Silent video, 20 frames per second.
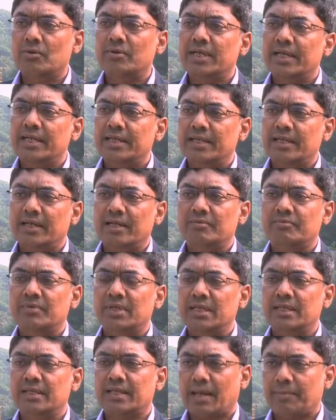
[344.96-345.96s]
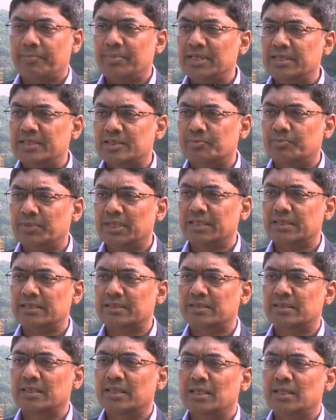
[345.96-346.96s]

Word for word: rotating at very rapid speeds.